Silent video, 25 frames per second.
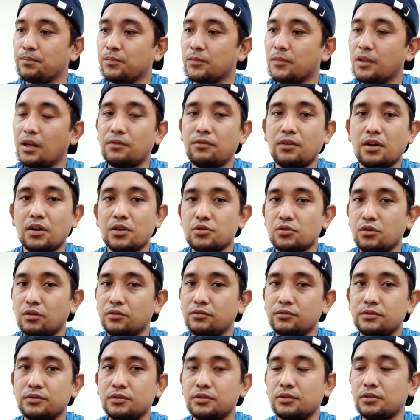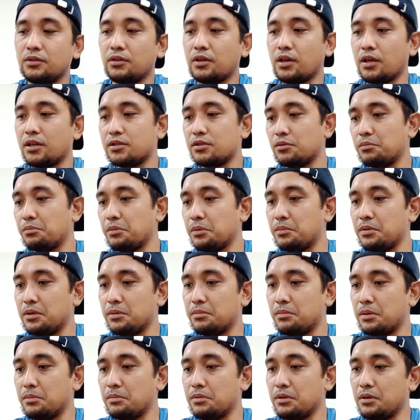they're very soft. Okay, so maybe
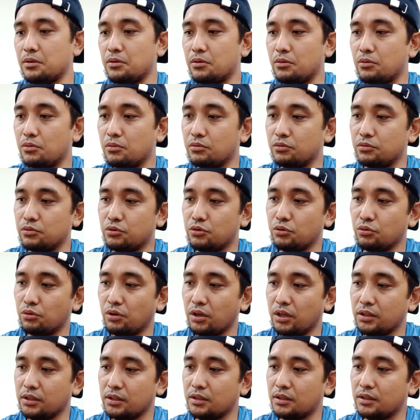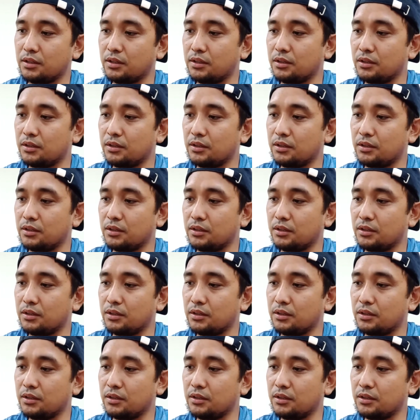during